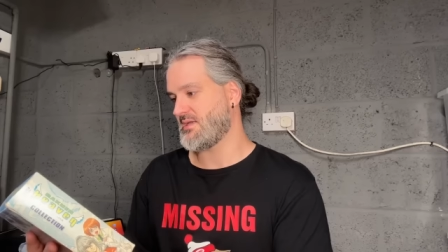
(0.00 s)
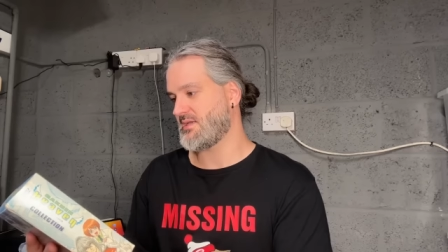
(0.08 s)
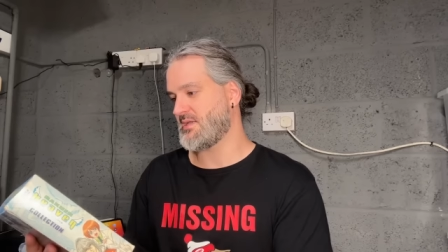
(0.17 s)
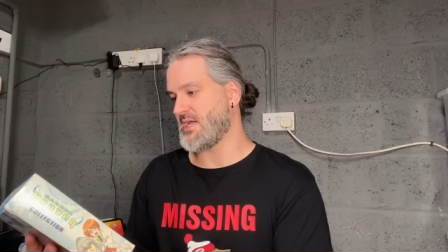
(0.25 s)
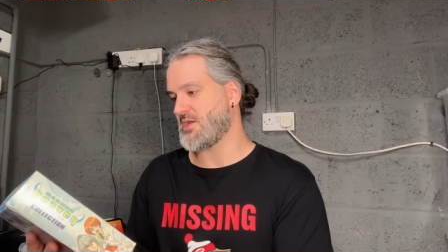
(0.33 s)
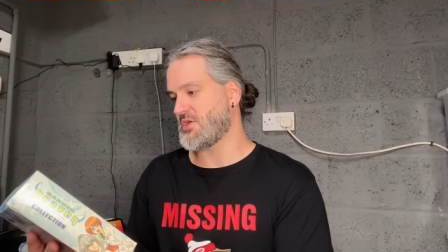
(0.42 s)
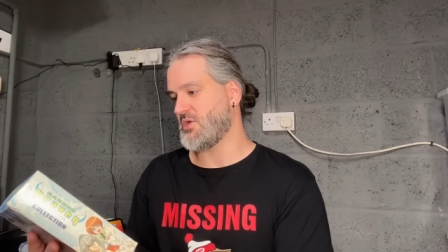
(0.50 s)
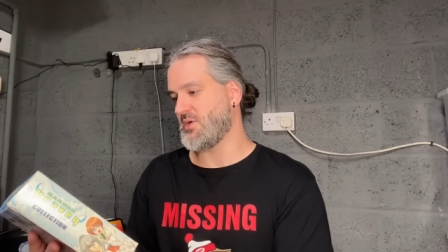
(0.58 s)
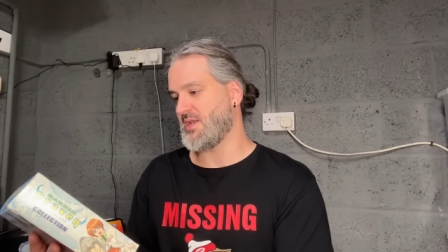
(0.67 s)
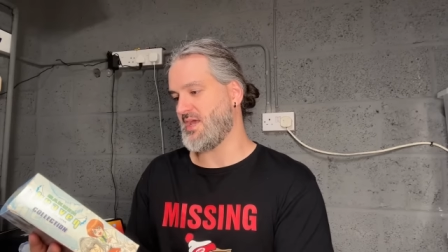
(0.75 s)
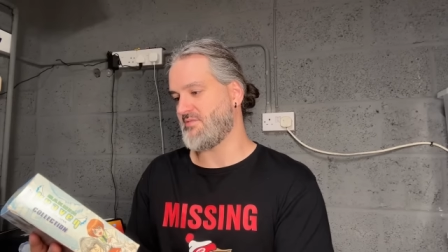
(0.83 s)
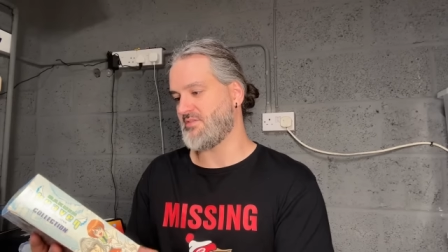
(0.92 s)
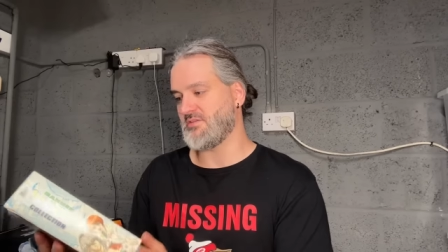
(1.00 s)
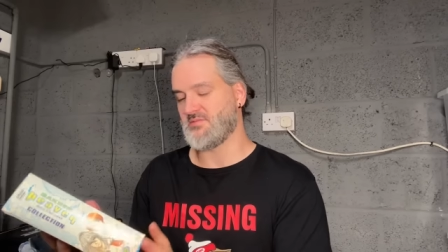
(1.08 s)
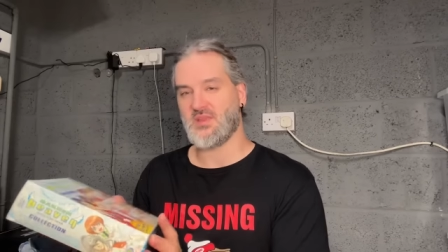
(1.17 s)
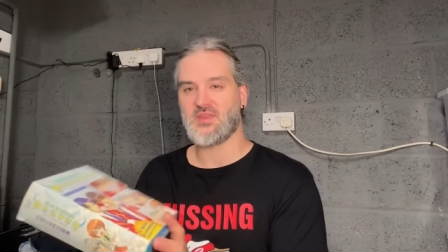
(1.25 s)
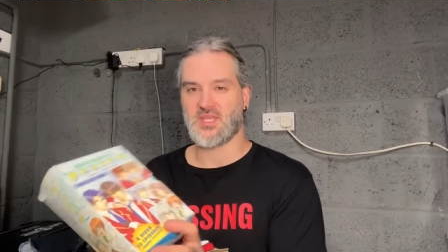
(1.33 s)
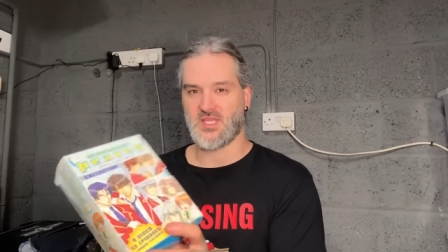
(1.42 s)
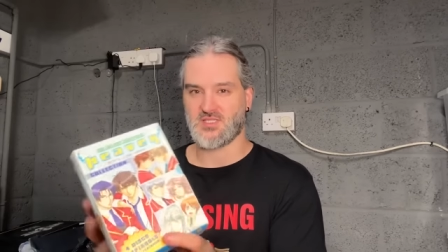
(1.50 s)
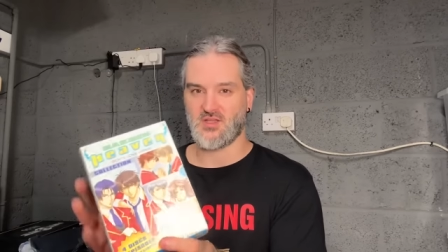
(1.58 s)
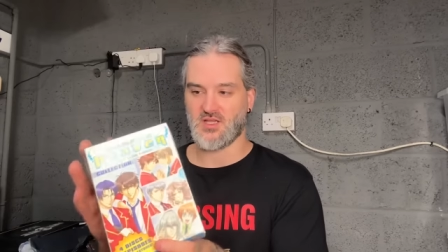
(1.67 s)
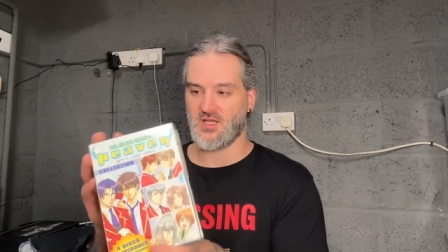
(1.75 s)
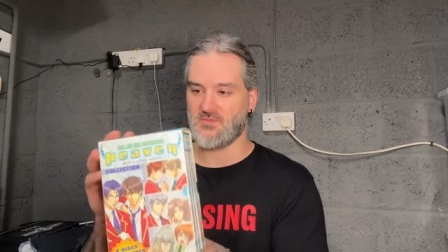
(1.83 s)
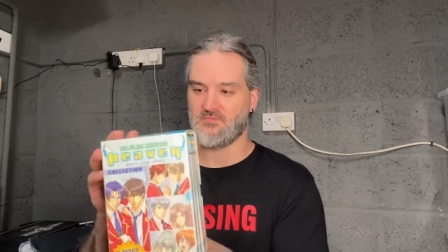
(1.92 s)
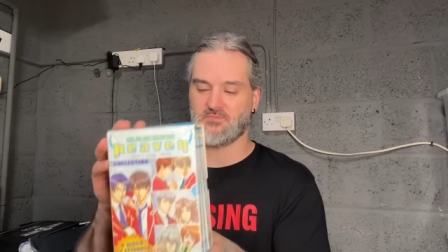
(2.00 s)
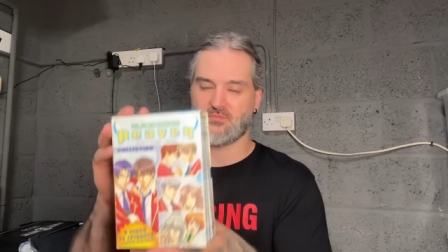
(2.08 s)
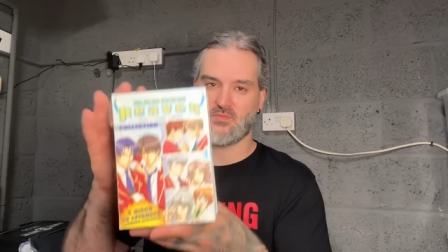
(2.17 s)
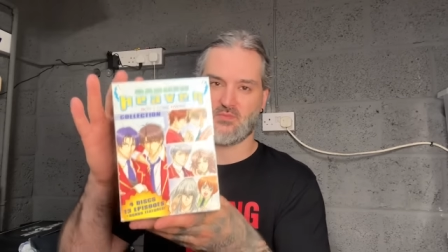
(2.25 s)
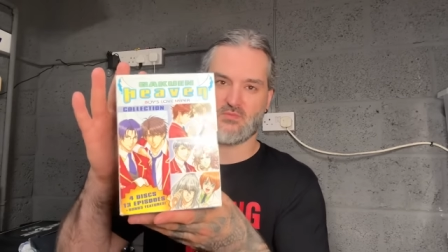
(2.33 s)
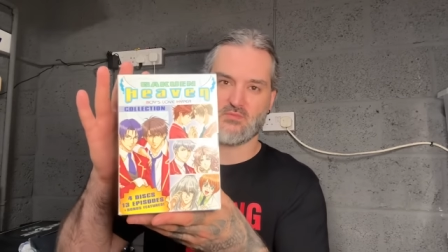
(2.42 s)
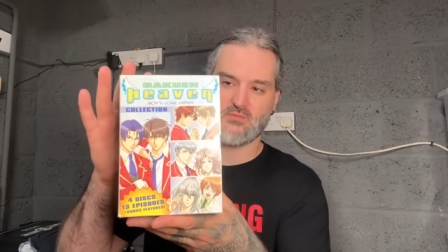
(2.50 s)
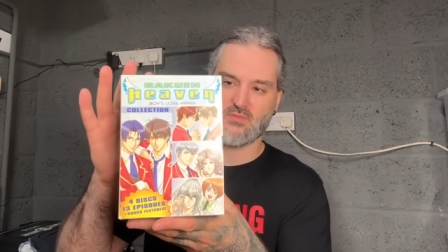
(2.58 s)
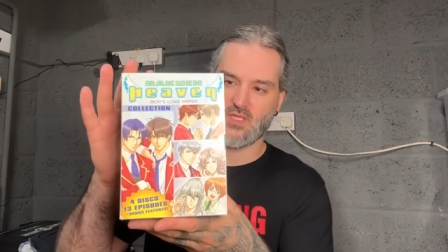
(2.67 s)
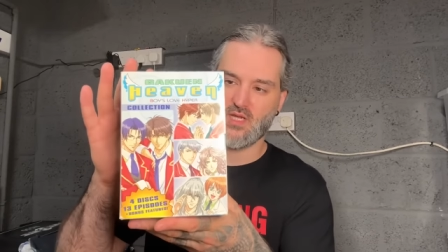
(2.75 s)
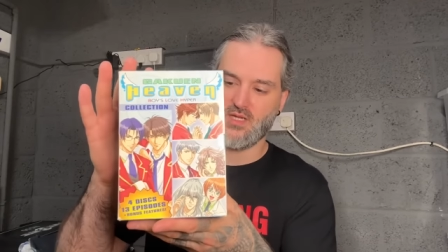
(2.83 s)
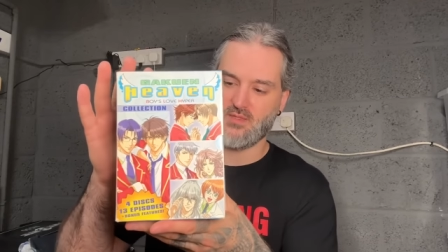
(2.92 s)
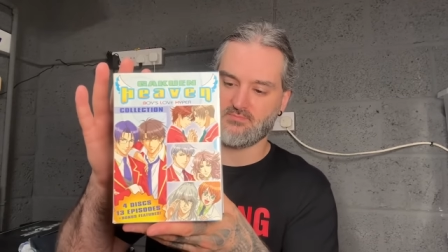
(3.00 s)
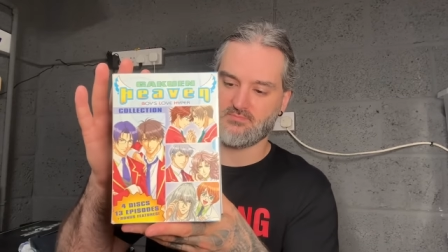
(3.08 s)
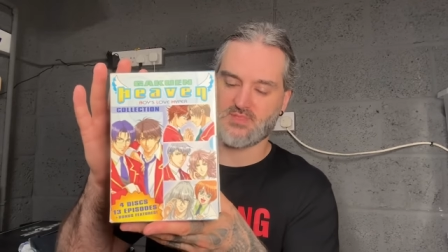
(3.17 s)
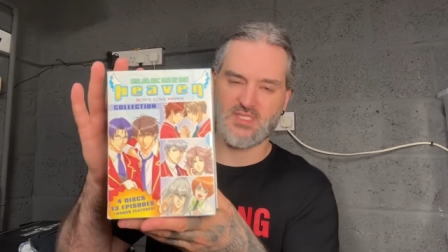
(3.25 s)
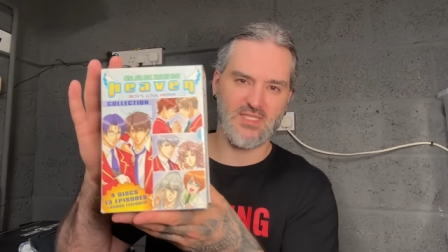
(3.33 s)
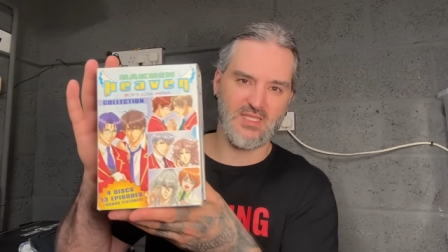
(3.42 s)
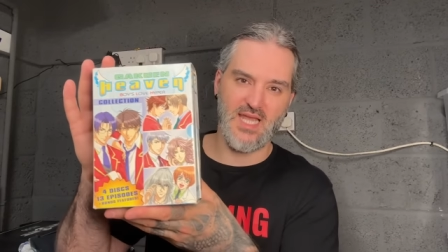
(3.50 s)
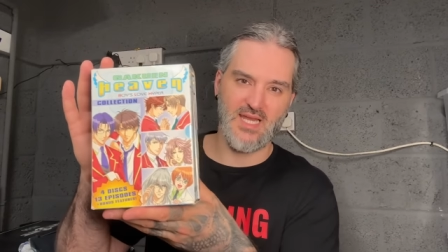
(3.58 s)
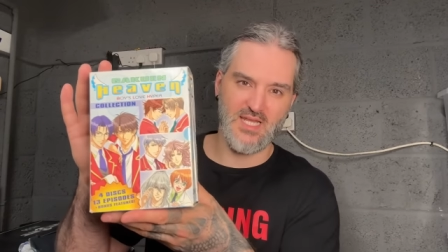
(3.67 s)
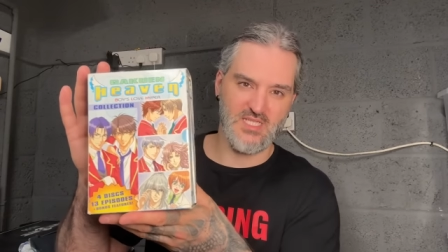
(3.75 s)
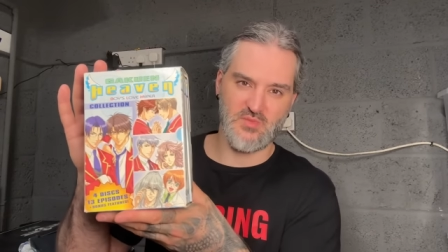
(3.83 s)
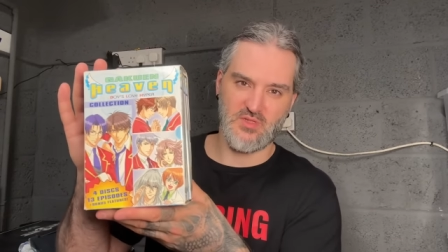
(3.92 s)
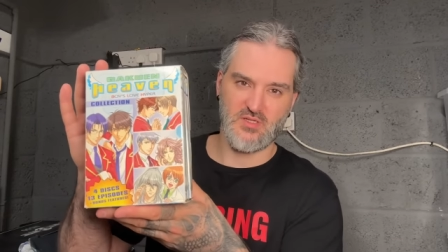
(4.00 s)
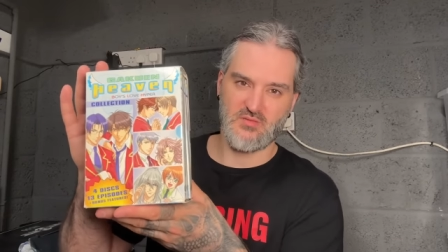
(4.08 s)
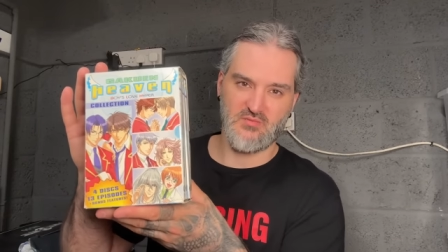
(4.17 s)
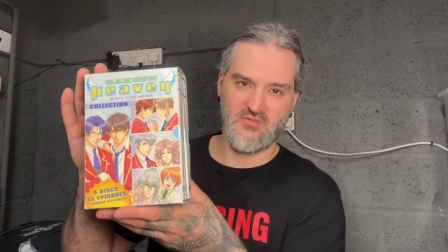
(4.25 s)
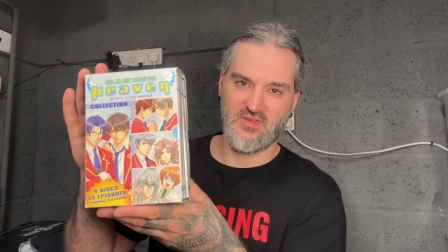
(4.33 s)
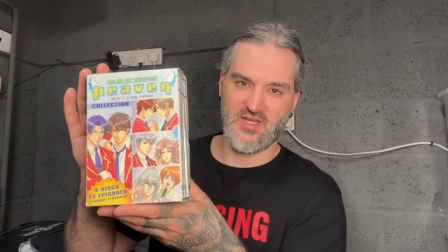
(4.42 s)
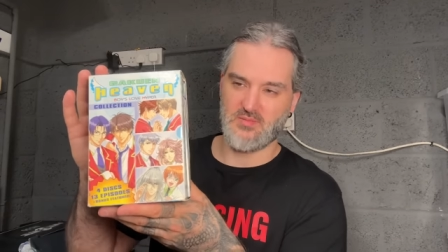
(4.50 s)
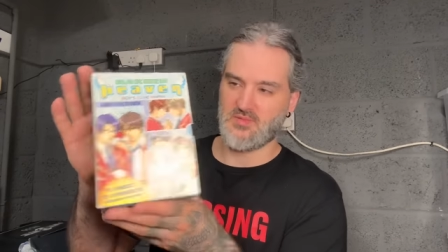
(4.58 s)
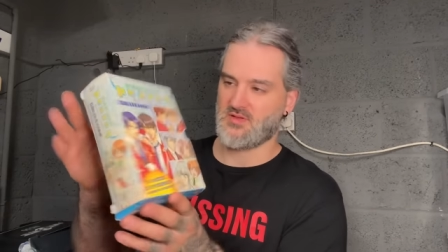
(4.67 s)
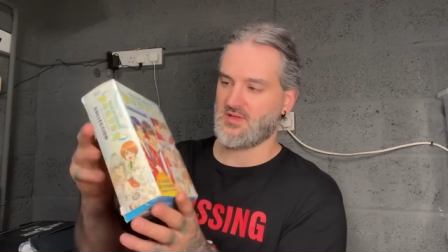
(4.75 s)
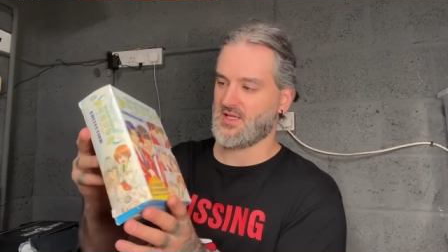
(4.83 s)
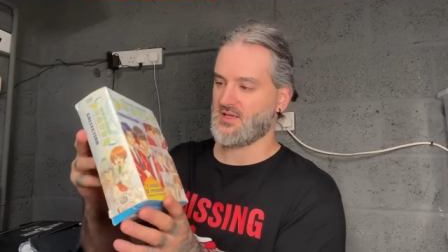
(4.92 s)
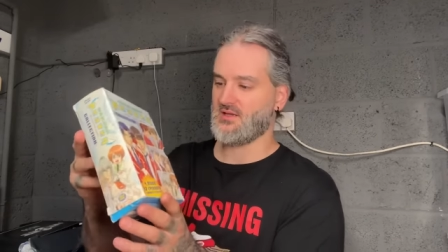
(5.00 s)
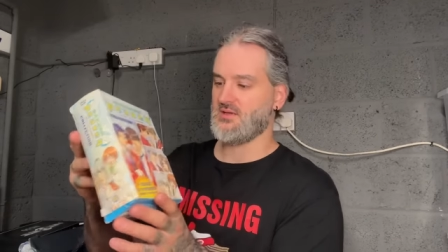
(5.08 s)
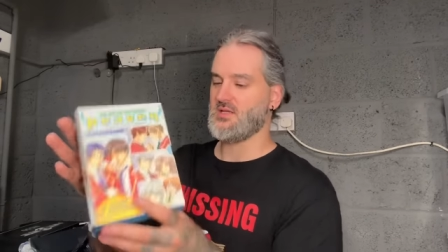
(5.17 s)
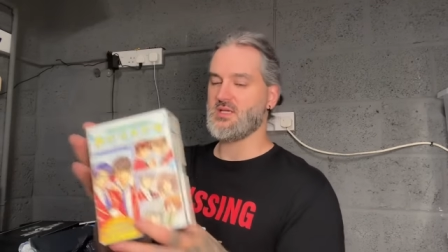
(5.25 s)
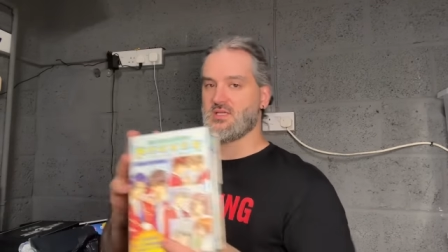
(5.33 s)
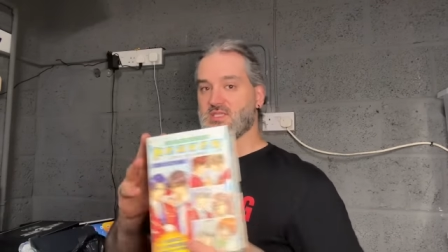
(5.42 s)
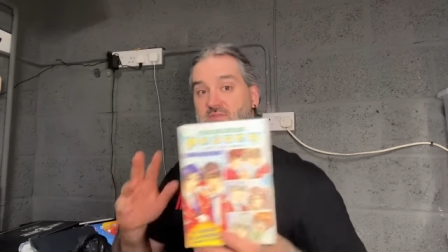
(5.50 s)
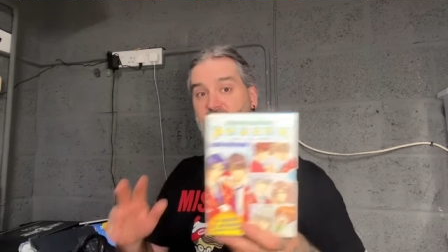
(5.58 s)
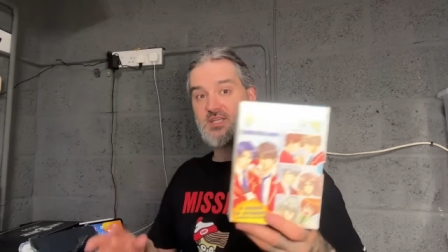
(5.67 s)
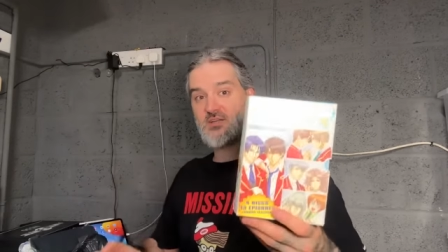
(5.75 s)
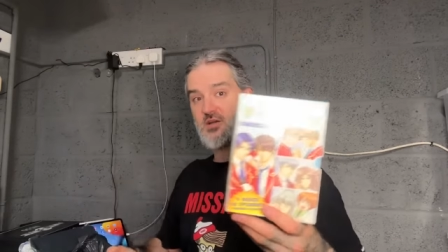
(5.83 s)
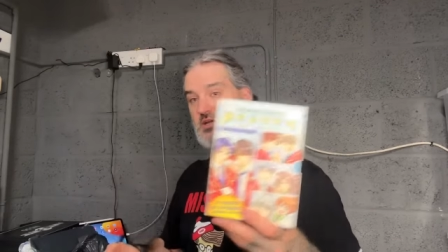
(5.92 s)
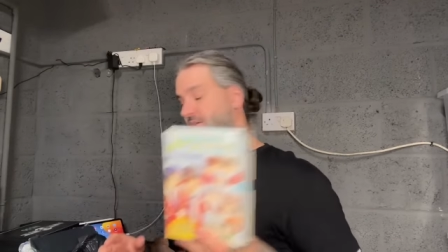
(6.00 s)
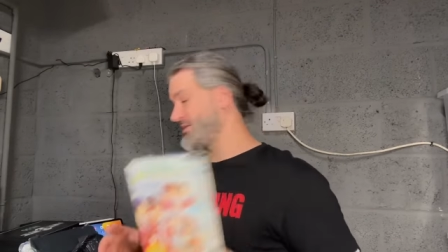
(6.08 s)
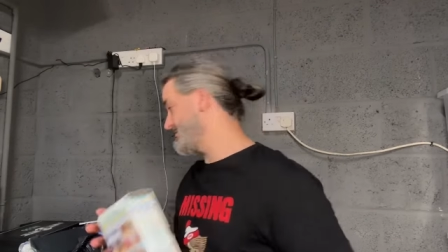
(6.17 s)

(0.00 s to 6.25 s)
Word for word: Geiku in Heaven. I think it's like a um, gay lesbian themed thing. 17.99.